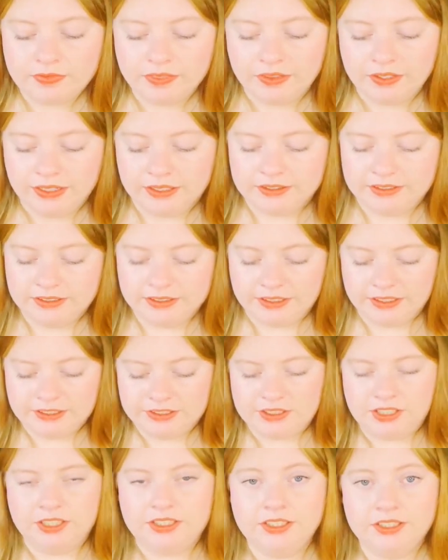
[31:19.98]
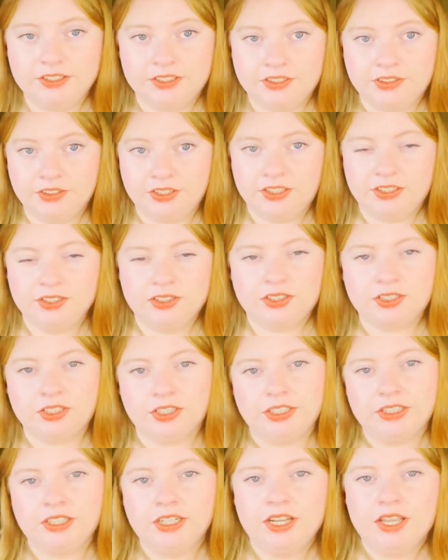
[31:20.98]
And then like tucking the green
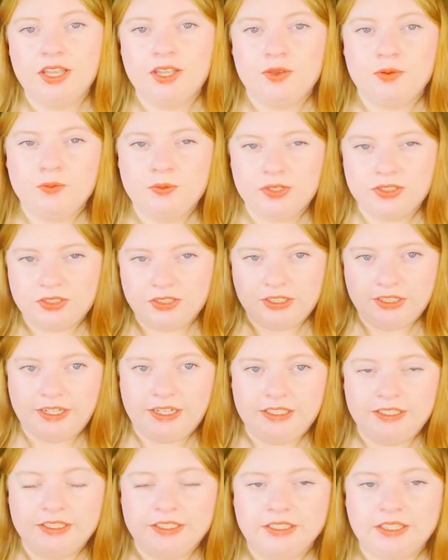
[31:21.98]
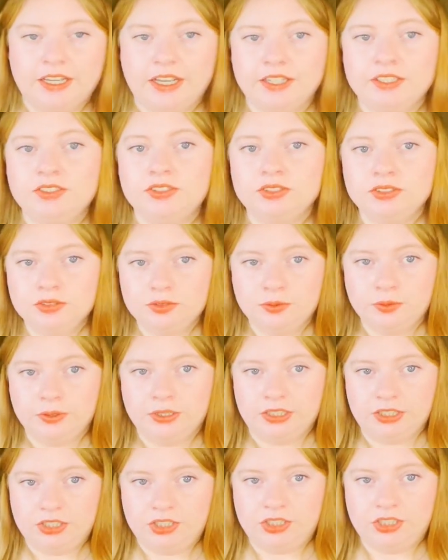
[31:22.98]
skirt was a good idea. I do
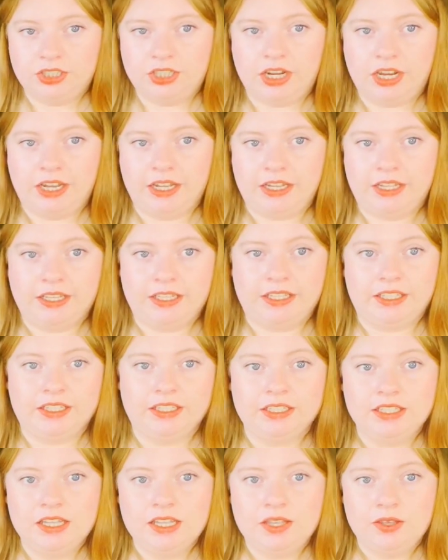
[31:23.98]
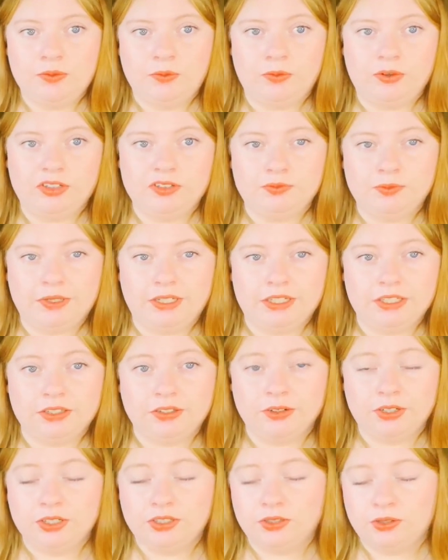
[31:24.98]
wish I would have made a
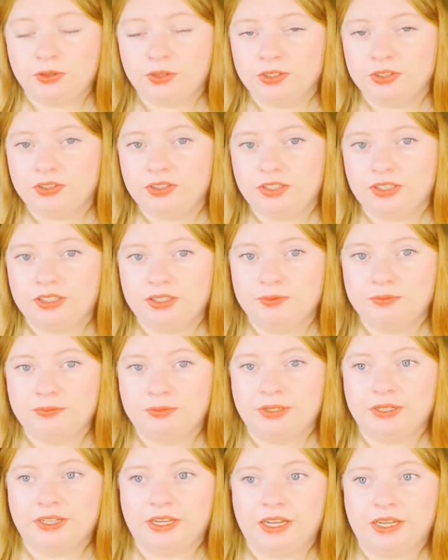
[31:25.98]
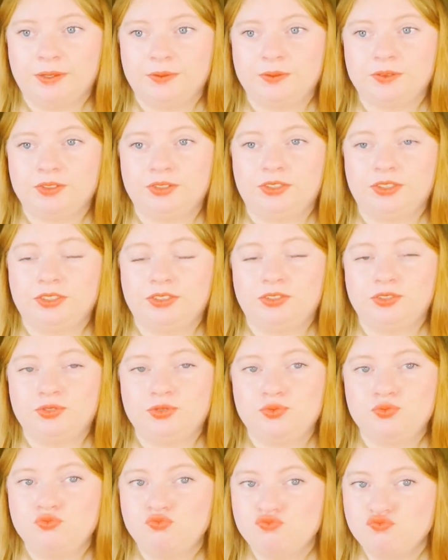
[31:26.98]
green corset, but I was just
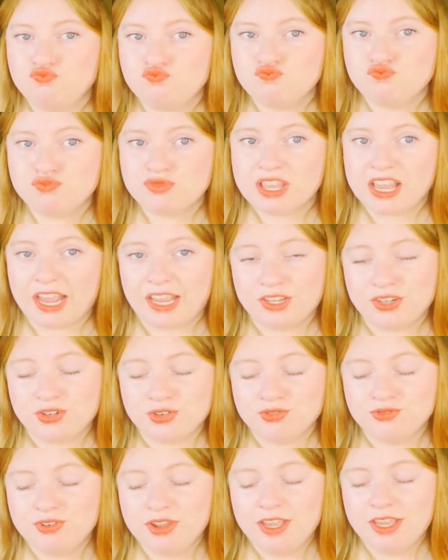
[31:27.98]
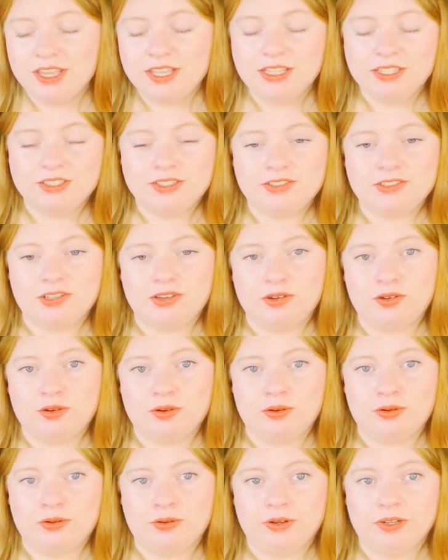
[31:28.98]
tired.
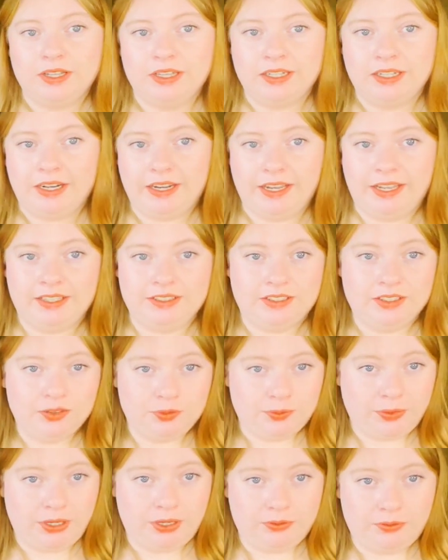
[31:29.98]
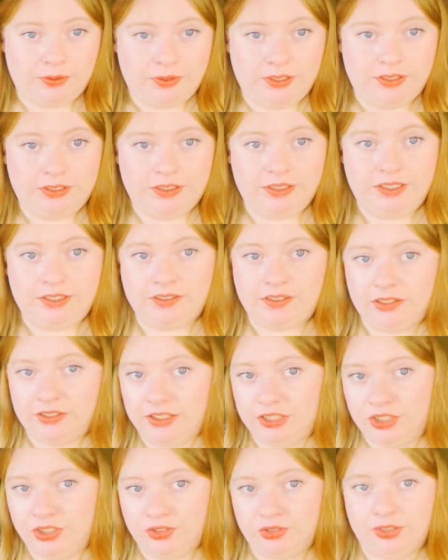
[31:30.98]
So, and I had this brown one that's all
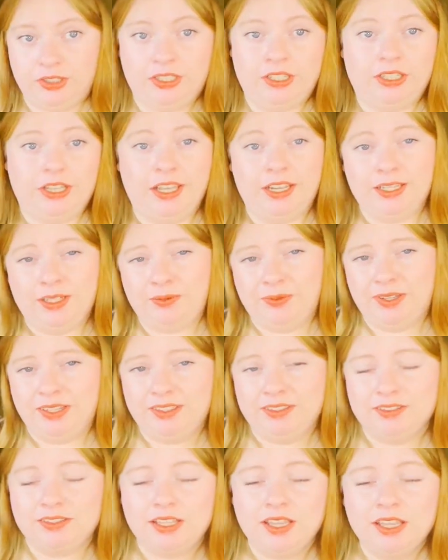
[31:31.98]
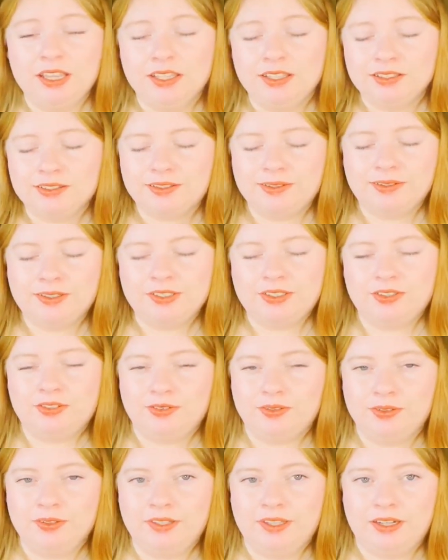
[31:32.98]
naturey anyways, so I just
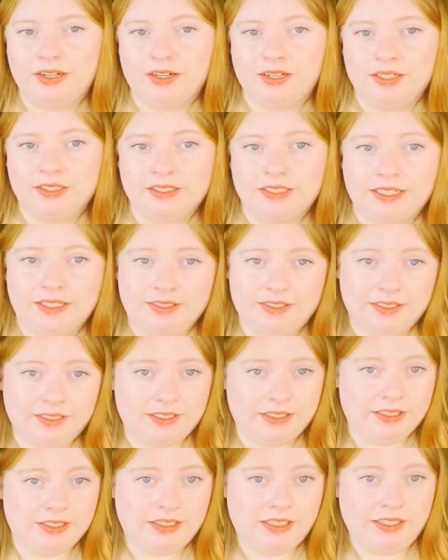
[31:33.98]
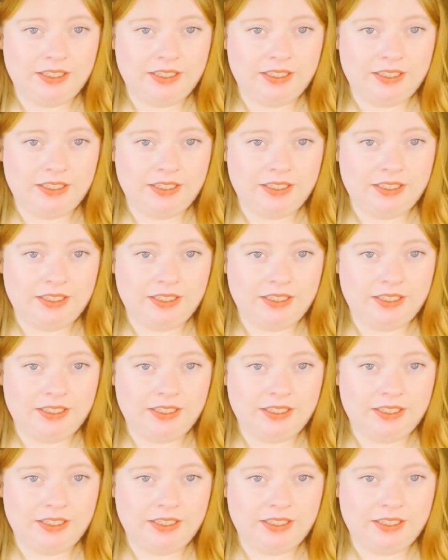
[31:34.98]
threw that on, and I think it